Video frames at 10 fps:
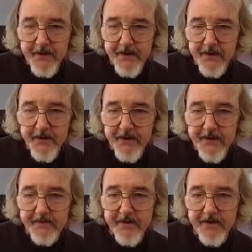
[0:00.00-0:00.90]
and we can look
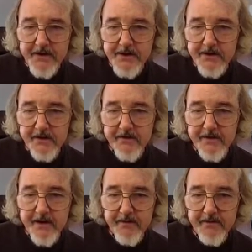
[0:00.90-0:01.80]
around that village until
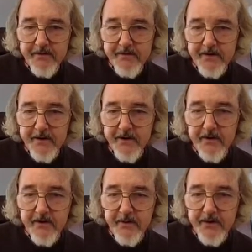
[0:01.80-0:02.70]
it's time for us to
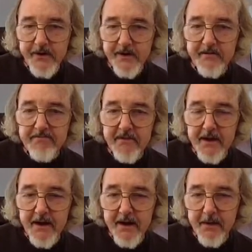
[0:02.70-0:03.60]
go, and we'll need a
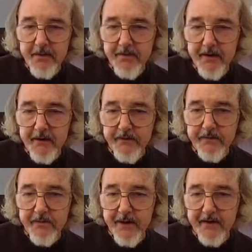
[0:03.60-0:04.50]
couple of
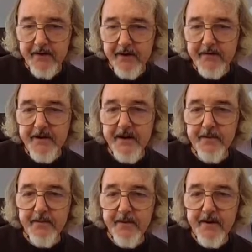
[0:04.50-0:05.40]
hours of Minecraft
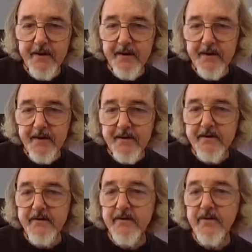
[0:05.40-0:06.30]
time
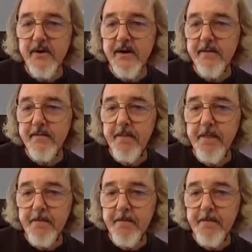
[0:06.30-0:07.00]
to uh,